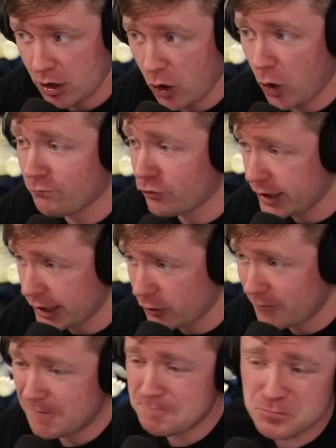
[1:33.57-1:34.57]
Over here,
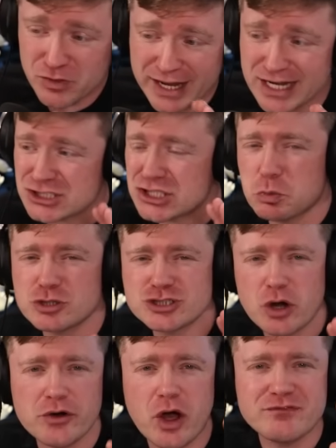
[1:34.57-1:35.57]
like I said, we're
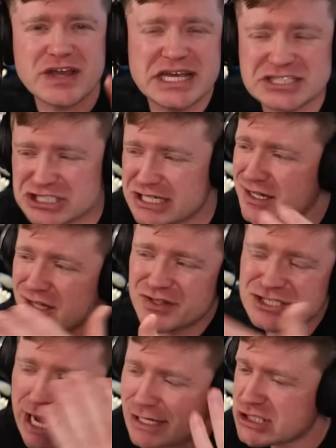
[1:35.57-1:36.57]
starting off easy. The
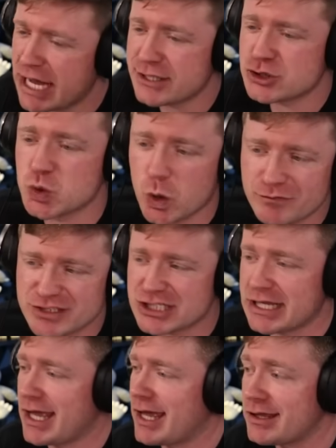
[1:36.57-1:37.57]
Titanosaurus,
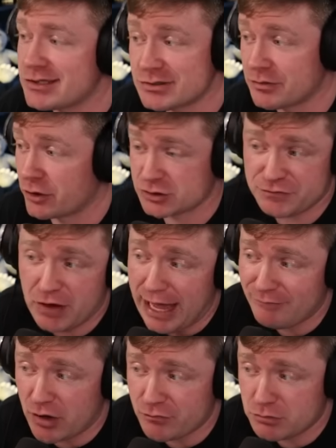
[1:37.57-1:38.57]
there's
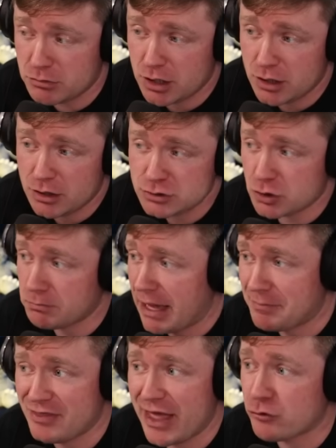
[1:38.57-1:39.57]
5 of them, so
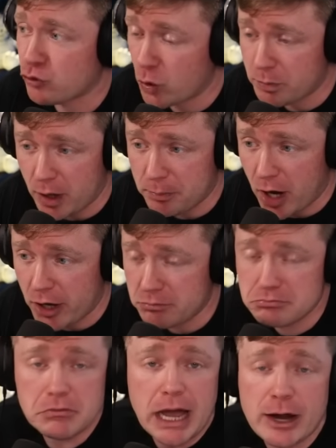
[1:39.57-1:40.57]
maybe they group up on them.
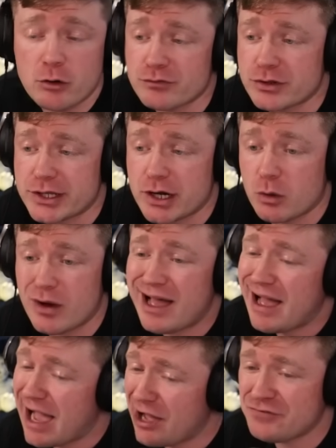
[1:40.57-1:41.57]
I don't really know.
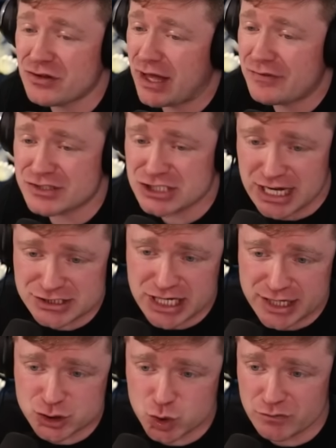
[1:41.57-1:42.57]
I feel like the
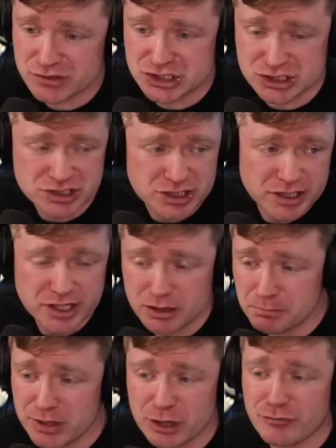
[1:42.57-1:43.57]
Titanosaurus is just gonna get
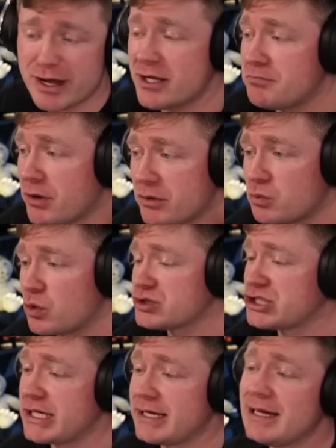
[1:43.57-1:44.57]
obliterated, but we'll
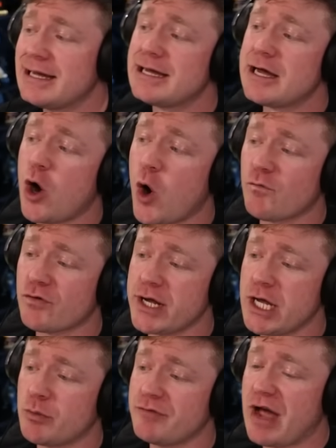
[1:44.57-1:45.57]
see. Over
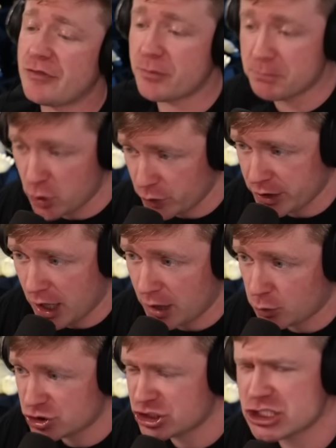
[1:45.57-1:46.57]
here, we've got the Mutadon,
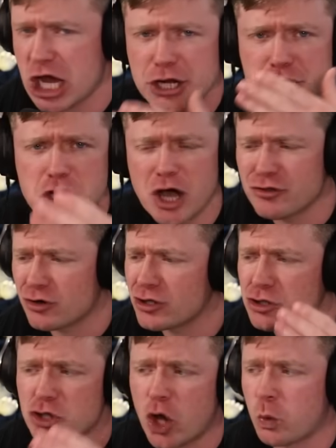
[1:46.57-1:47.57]
which is another
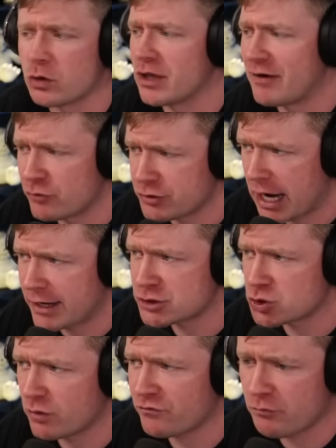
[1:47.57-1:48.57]
lower level
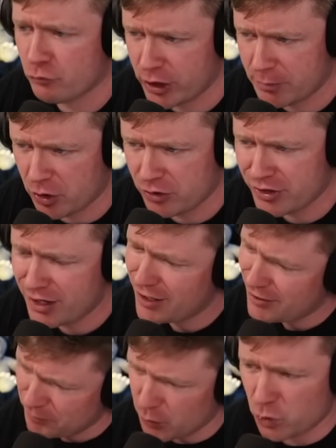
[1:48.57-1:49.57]
dinosaur from Rebirth.
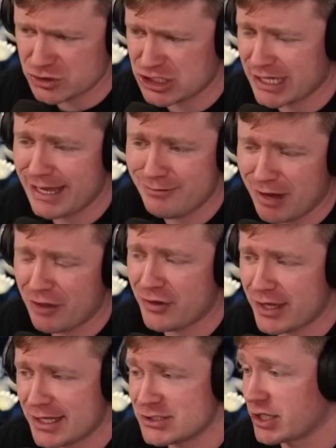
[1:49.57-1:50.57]
Once again, I
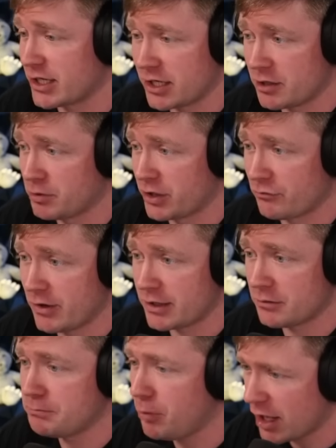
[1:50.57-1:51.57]
think he's gonna get
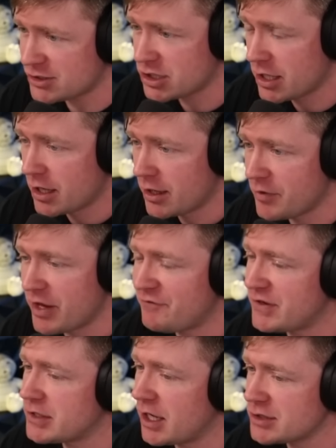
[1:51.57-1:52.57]
obliterated. But if
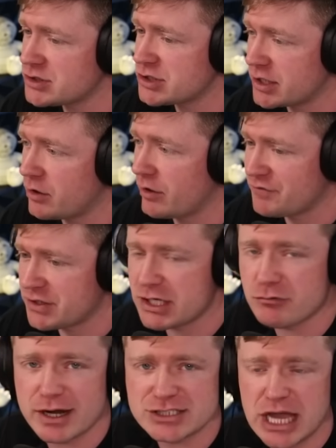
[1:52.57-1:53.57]
he does, you know, if the
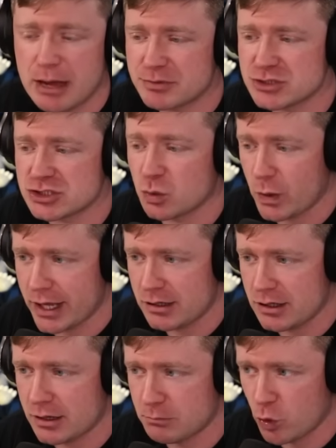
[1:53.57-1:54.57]
D-Rex happens to win
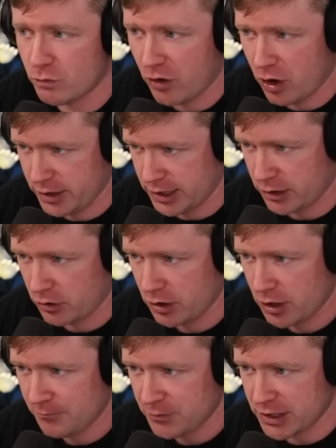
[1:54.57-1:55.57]
and move on here,
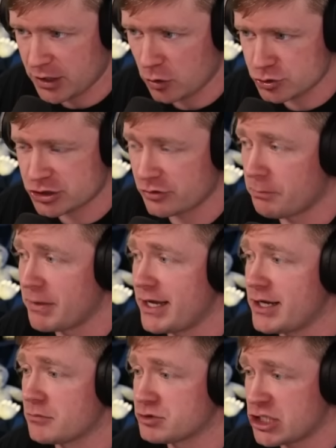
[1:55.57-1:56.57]
he goes to the
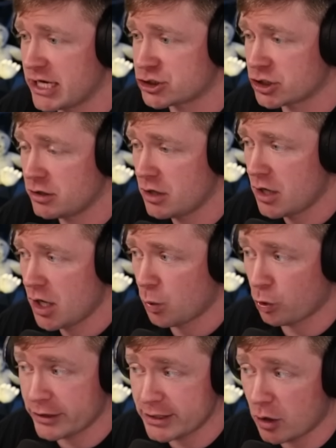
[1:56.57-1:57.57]
medium section
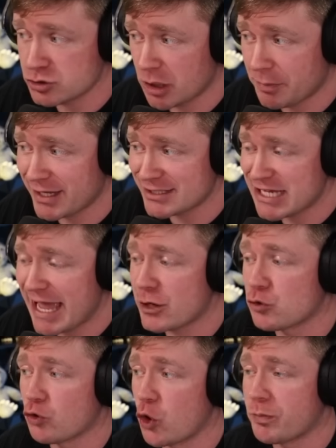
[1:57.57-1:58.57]
where he goes up against a
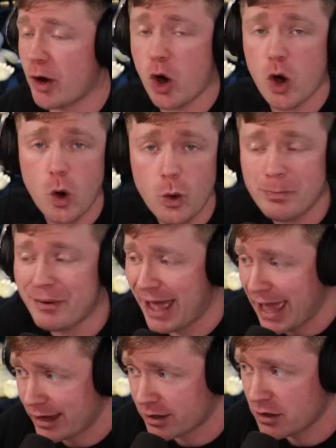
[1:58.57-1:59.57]
group, a whole
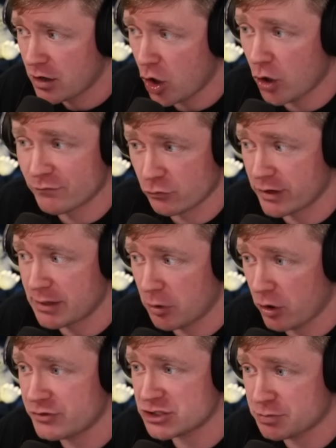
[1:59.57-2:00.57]
pack of
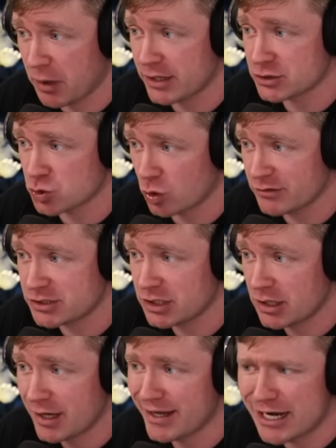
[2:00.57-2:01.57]
Rebirth Spinosaurus.
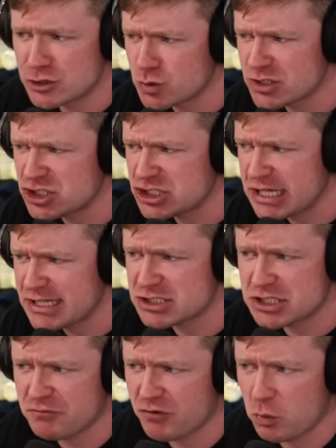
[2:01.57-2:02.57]
And as you can see, it's
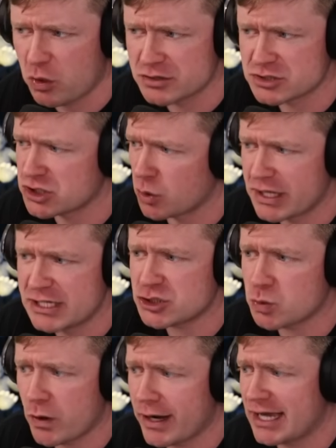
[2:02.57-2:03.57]
different ones. So each
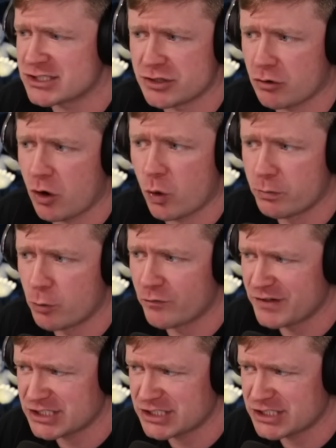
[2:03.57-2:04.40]
one has their own movie